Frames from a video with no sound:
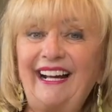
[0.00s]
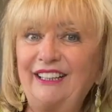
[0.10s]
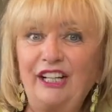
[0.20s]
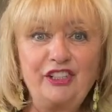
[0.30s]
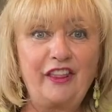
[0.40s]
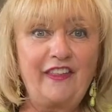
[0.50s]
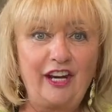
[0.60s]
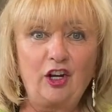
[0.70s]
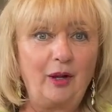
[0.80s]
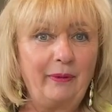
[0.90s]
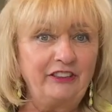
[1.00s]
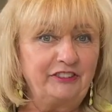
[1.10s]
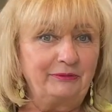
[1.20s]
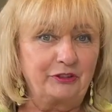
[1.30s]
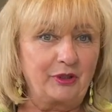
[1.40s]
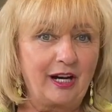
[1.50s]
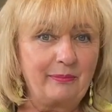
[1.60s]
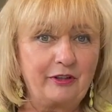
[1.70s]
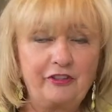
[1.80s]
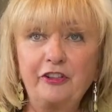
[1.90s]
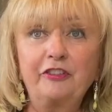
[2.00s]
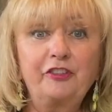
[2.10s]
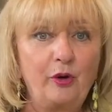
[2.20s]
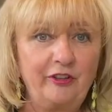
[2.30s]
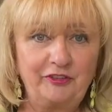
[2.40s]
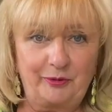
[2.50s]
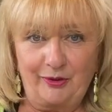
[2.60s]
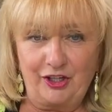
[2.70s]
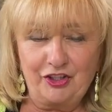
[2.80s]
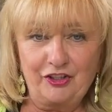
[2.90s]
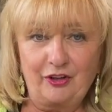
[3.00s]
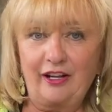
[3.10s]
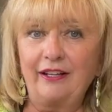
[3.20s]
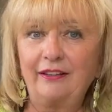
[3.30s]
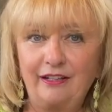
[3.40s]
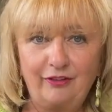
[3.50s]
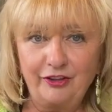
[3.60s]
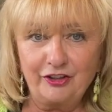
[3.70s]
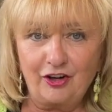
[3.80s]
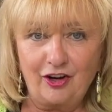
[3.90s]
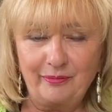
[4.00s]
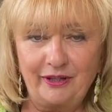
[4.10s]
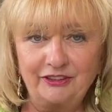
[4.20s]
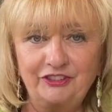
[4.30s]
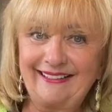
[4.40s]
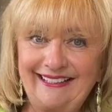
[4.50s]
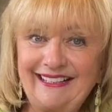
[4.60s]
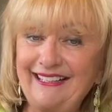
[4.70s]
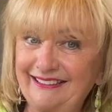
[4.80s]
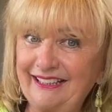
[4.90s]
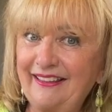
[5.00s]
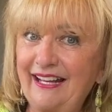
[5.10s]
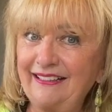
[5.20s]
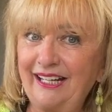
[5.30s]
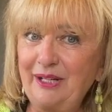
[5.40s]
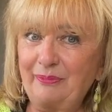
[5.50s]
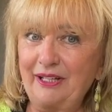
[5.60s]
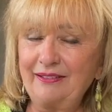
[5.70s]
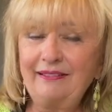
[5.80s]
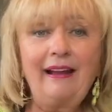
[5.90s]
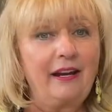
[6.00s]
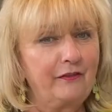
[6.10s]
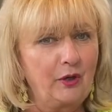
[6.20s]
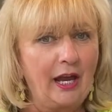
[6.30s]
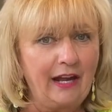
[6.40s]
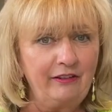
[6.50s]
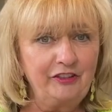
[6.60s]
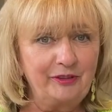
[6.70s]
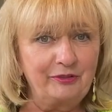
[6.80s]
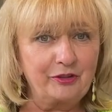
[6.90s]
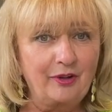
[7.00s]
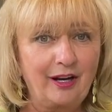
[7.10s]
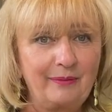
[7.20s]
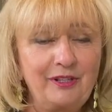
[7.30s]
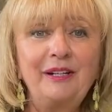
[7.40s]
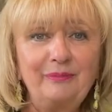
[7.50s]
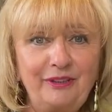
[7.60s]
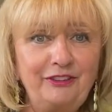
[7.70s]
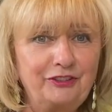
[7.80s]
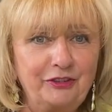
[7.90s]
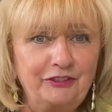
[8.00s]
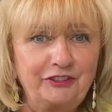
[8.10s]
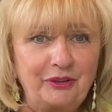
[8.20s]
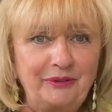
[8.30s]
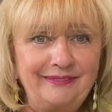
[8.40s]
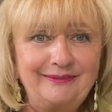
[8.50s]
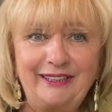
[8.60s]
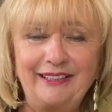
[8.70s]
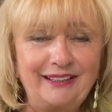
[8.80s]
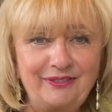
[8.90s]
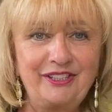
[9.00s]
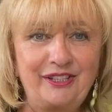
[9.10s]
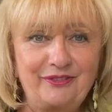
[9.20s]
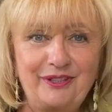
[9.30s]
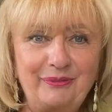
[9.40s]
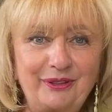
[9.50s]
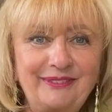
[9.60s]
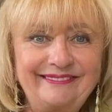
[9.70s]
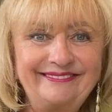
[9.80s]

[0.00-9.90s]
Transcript: I'd like to thank all my subscribers. You're so inspirational. I love all your comments. Click that like button, and if you haven't subscribed, please do so. We'd love to hear from you.